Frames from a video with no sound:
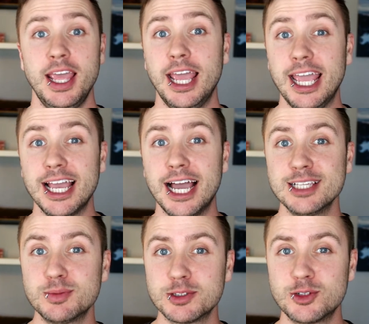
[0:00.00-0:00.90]
Hey
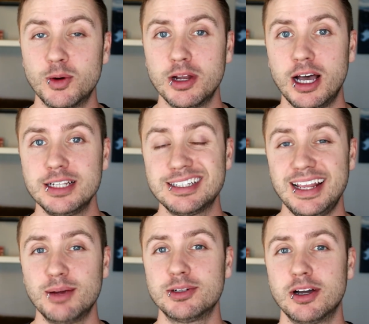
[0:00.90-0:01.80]
guys, what's going on?
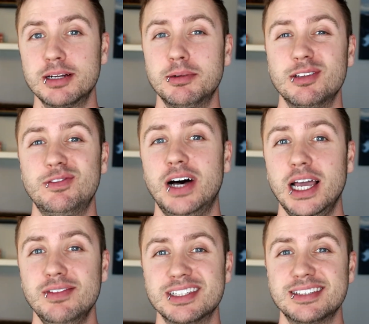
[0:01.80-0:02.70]
Today we're talking about the
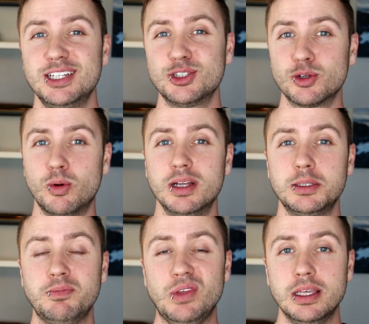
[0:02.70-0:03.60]
five essential
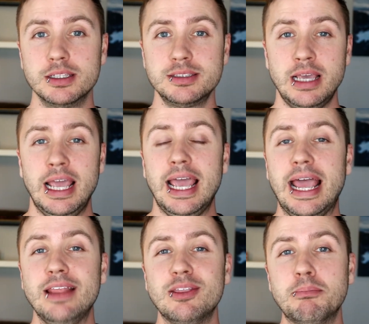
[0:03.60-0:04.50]
quantum fields
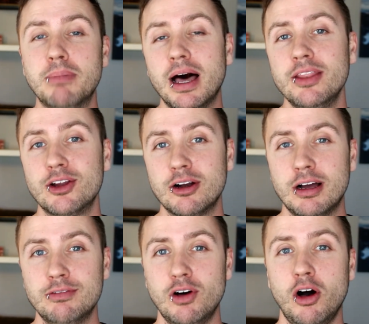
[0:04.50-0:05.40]
and the mother
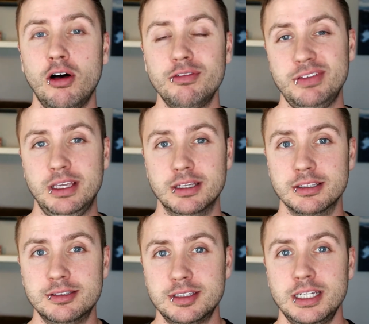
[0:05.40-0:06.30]
of all
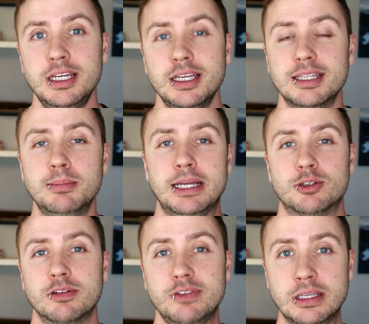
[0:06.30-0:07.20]
fields, the
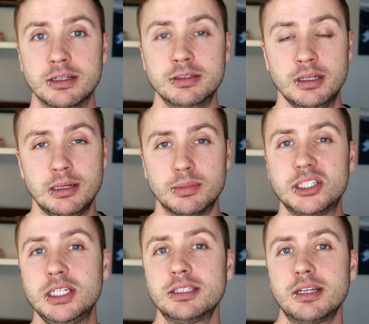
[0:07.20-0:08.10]
metric field. But
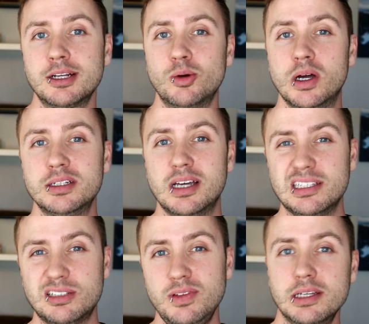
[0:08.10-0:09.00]
she's not a
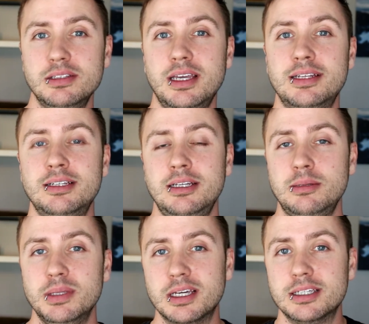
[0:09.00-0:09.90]
quantized field yet
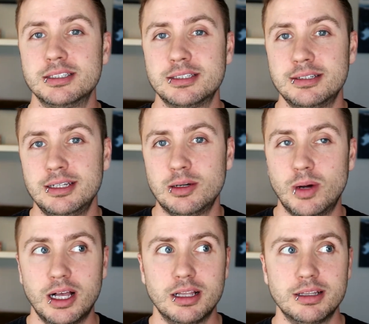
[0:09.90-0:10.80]
because,
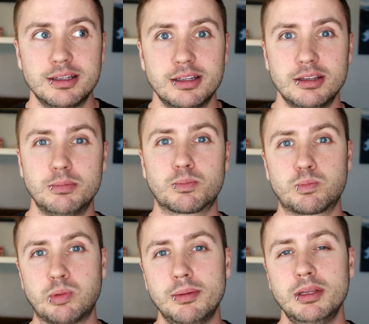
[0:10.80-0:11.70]
well,
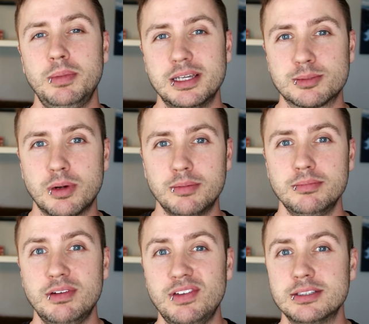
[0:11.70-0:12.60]
probably the biggest
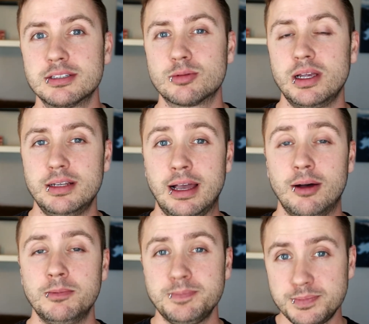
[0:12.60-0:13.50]
problem in physics right
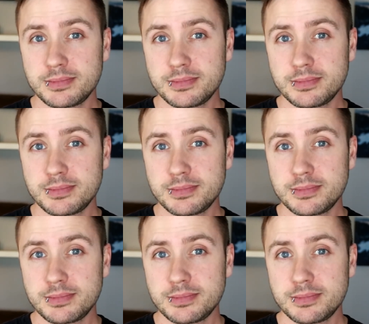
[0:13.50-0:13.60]
now